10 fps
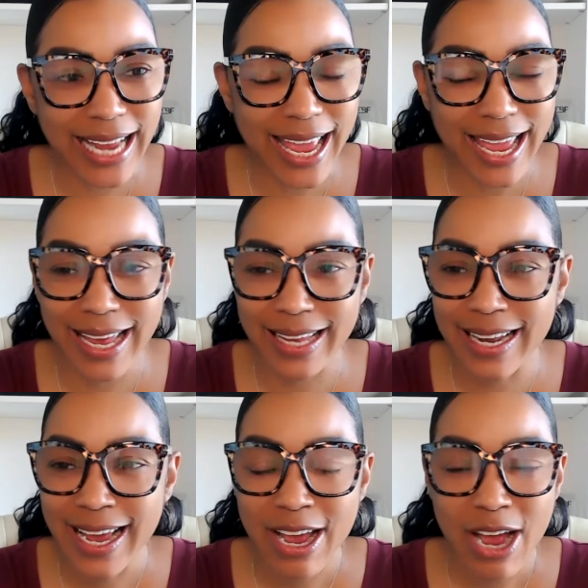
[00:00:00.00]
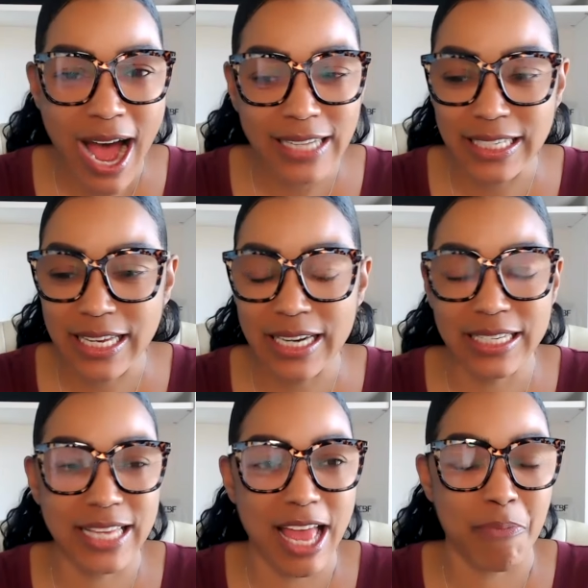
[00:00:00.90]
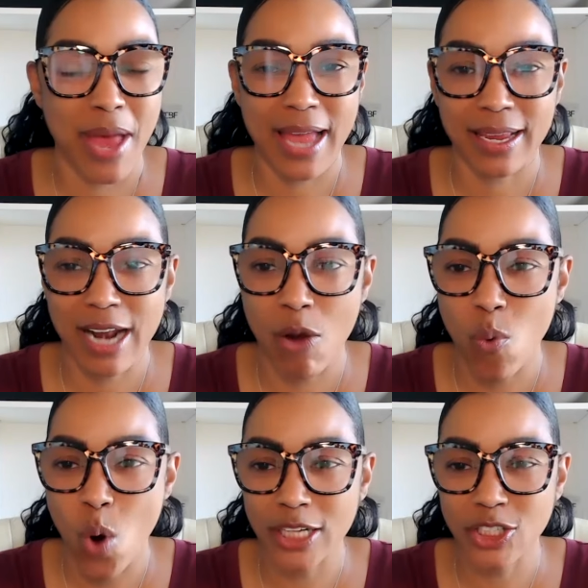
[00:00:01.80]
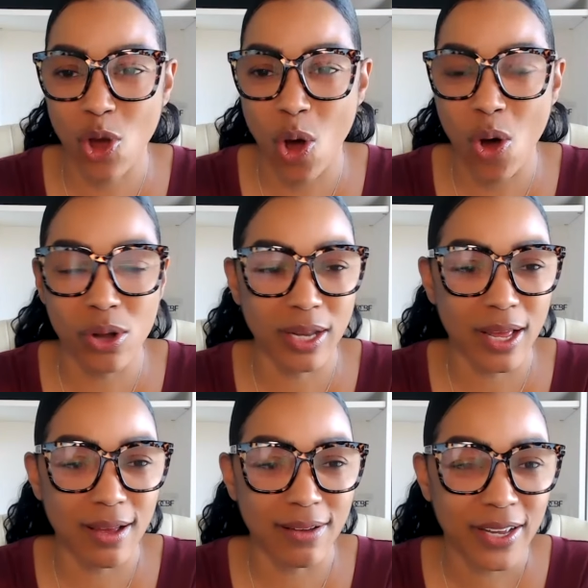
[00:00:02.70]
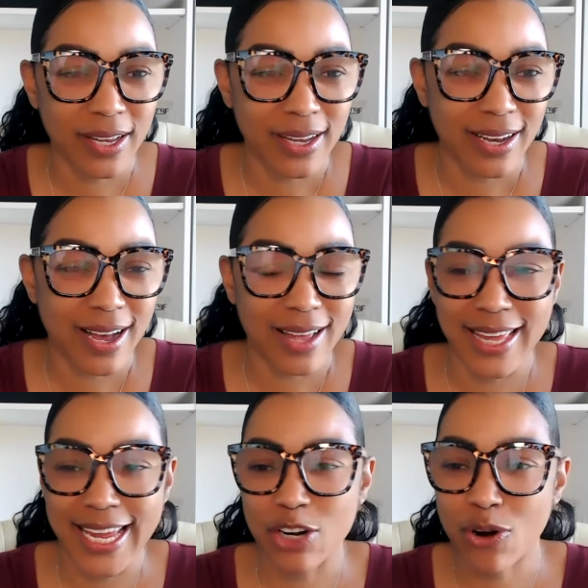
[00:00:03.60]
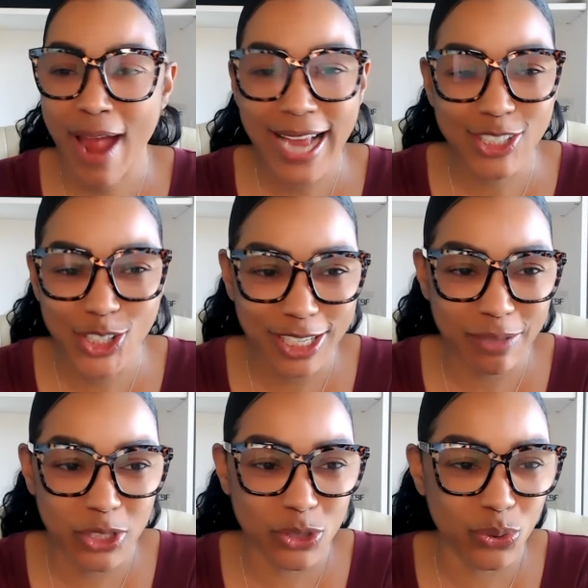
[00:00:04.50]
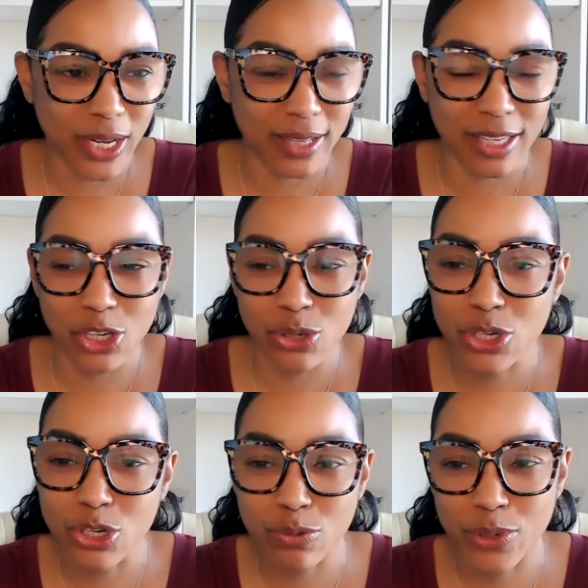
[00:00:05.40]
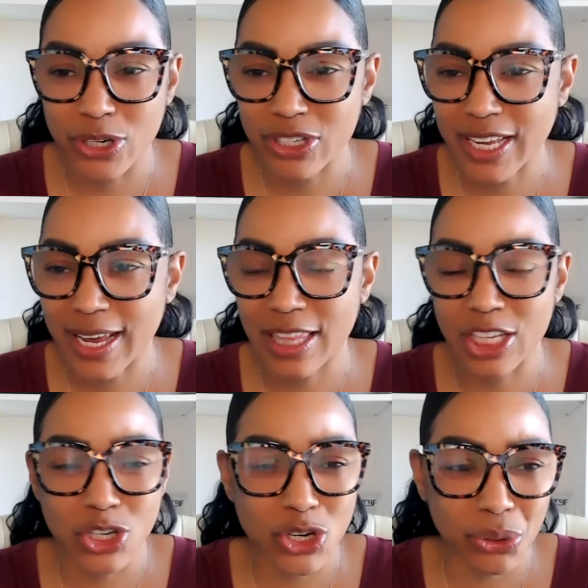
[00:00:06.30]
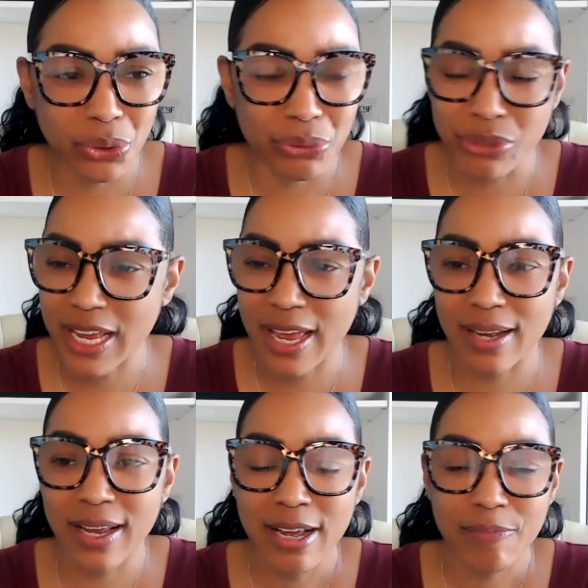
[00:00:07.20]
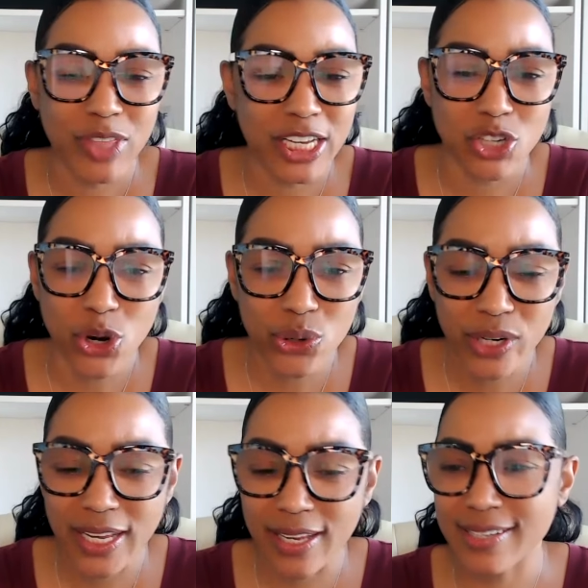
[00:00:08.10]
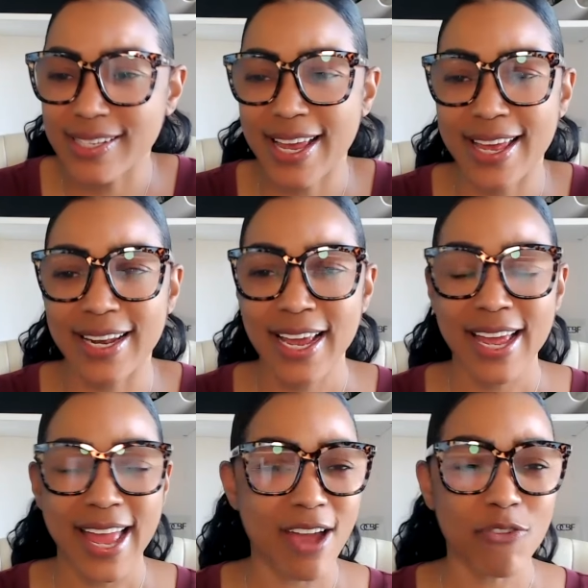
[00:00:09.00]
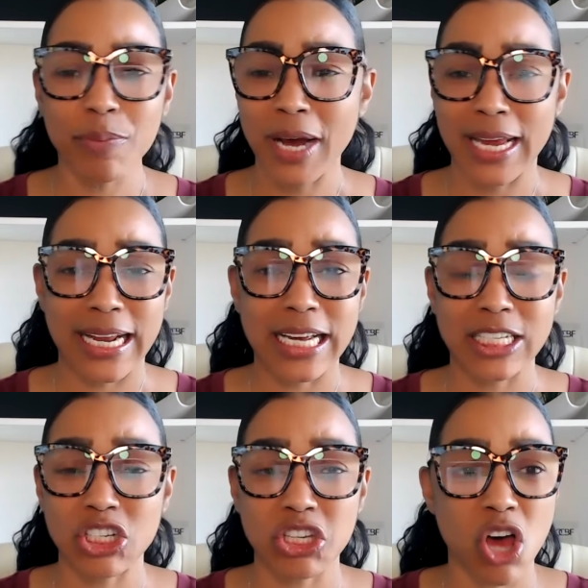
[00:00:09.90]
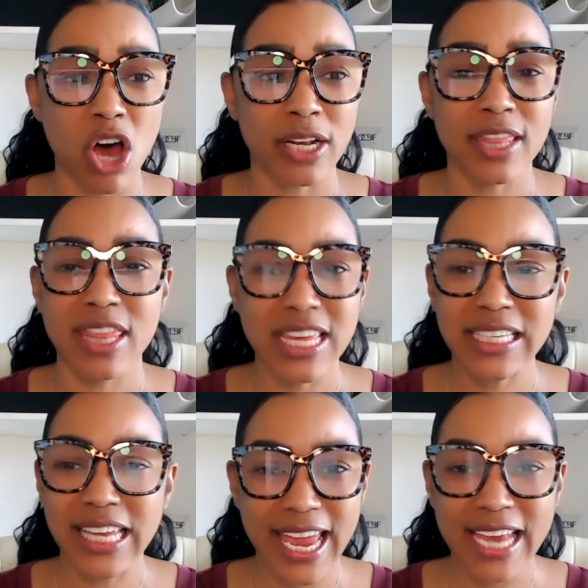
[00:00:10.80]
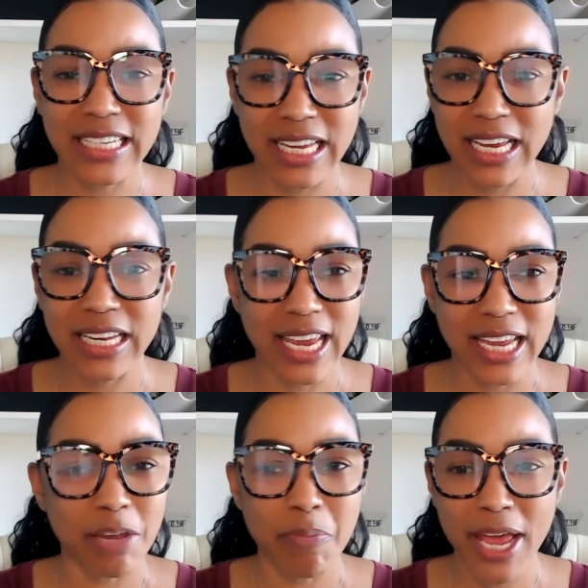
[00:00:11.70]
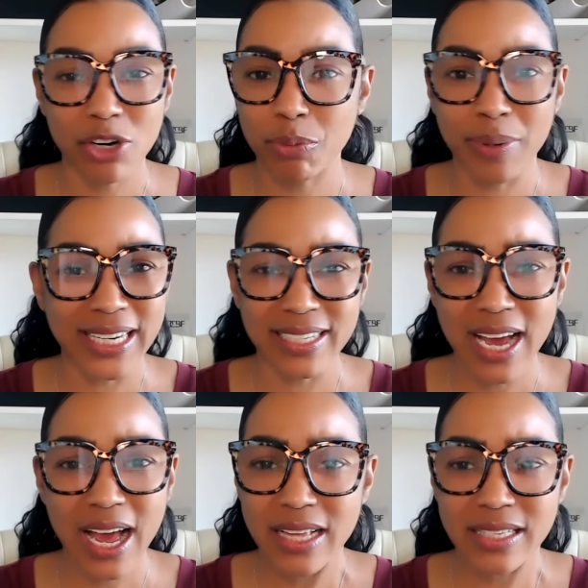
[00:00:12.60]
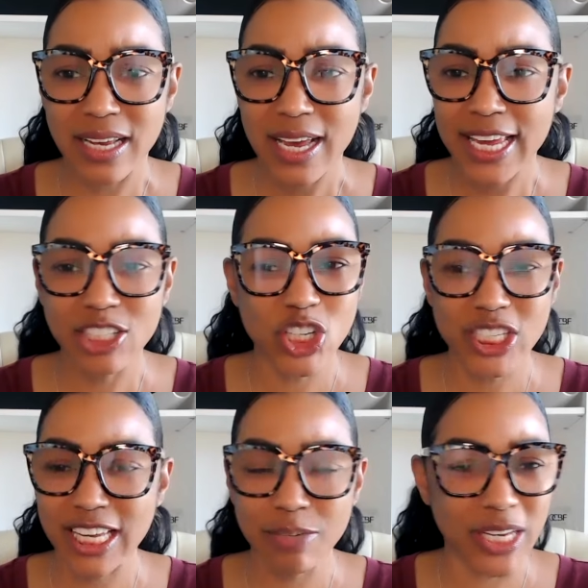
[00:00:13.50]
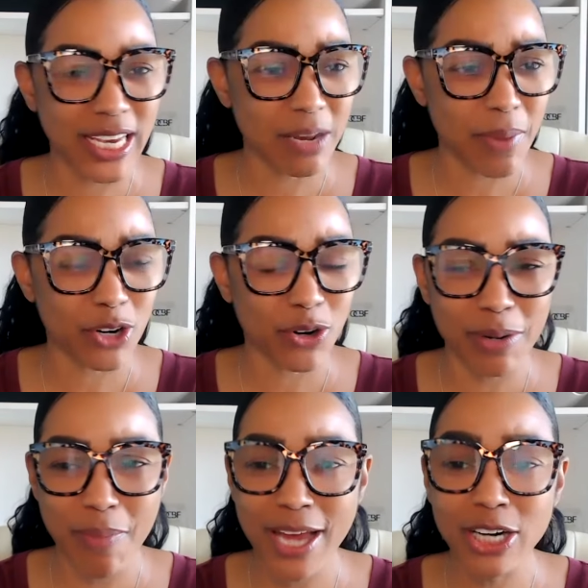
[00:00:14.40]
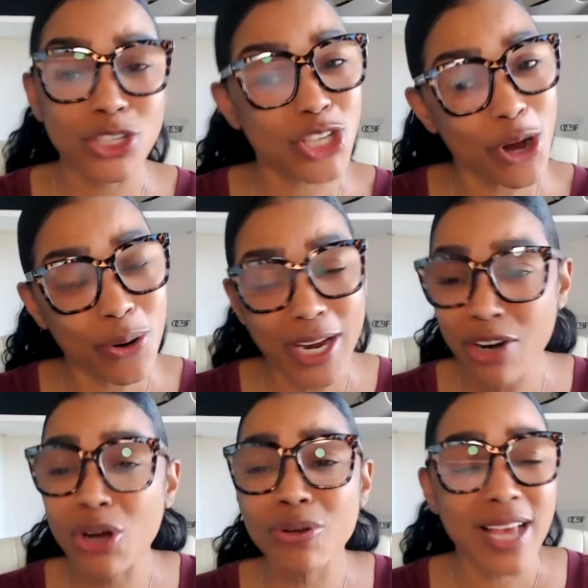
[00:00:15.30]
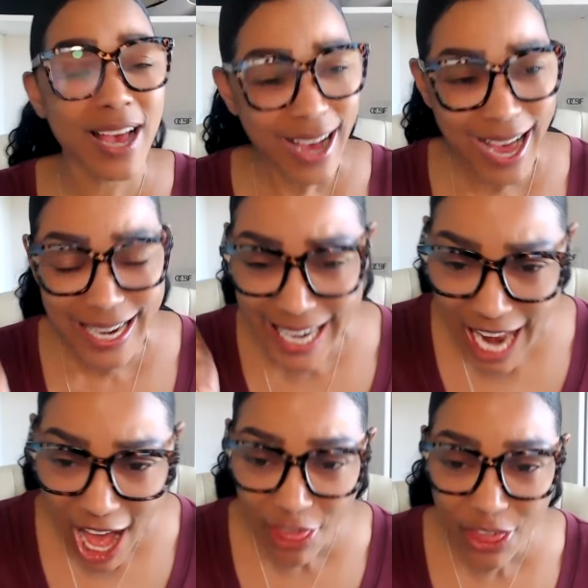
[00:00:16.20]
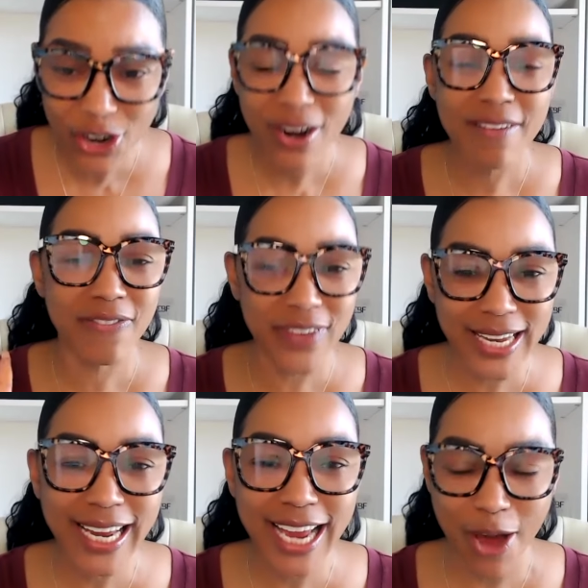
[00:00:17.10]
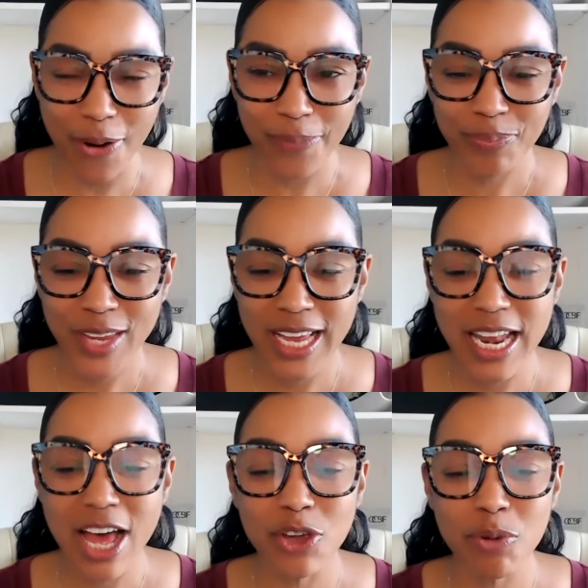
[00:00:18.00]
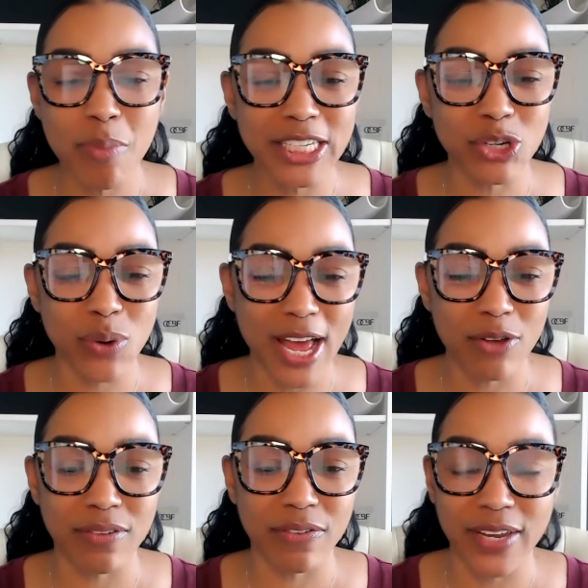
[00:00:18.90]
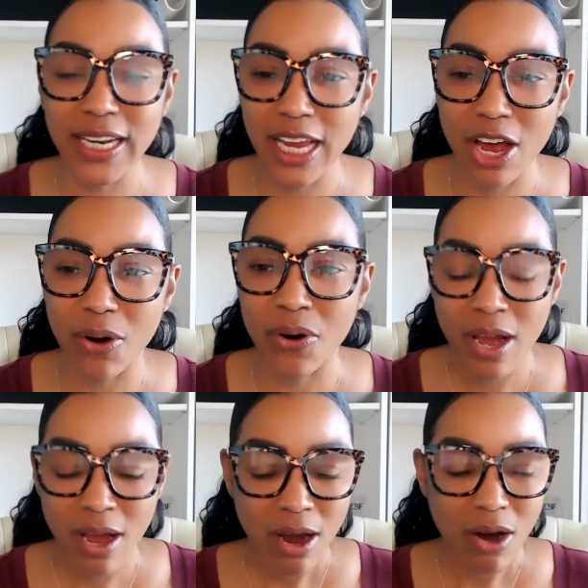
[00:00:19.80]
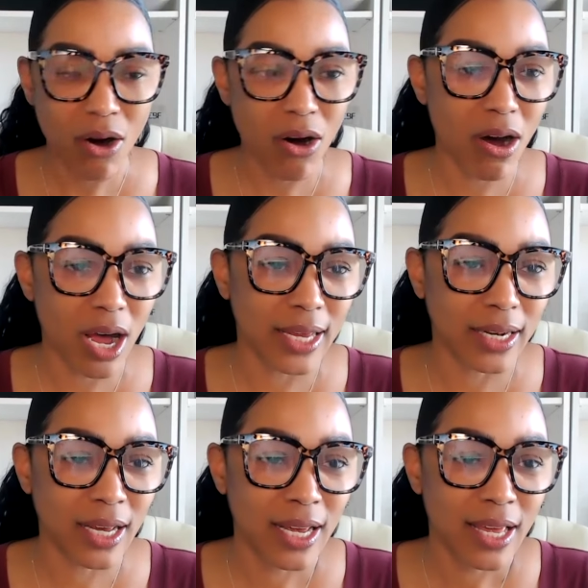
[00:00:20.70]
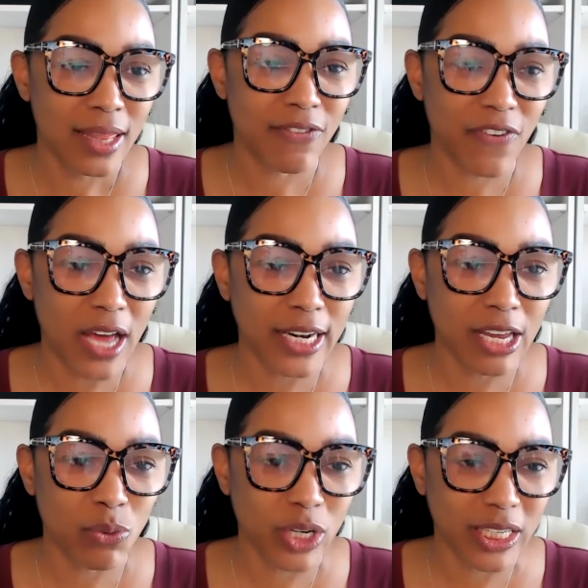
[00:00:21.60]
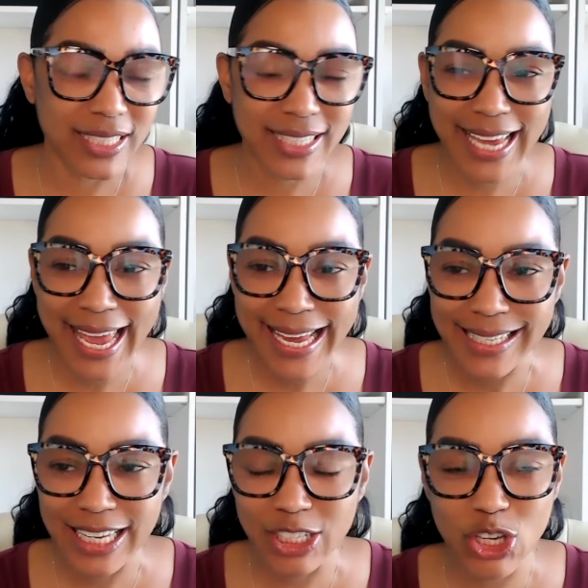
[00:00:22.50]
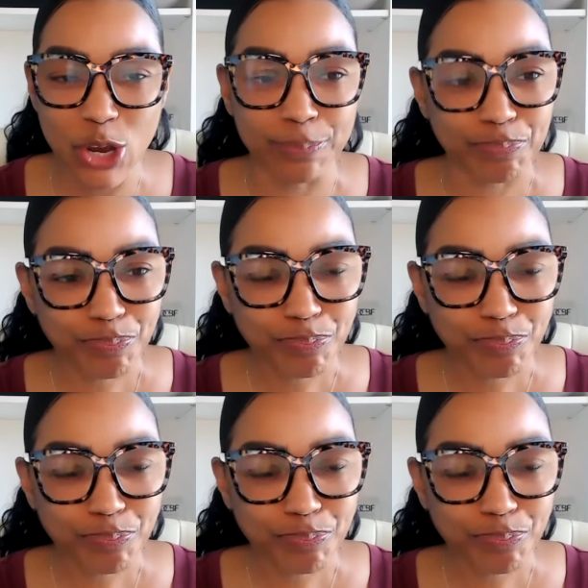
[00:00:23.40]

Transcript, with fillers: and I just kind of sat back and I watched all of uh, the interaction between the YouTubers and the news and the attorneys and everybody. And I just thought, this can't get any better, but it does. It just keeps getting better and better. So here goes another video, another mental health video on the Fani Willis case. And so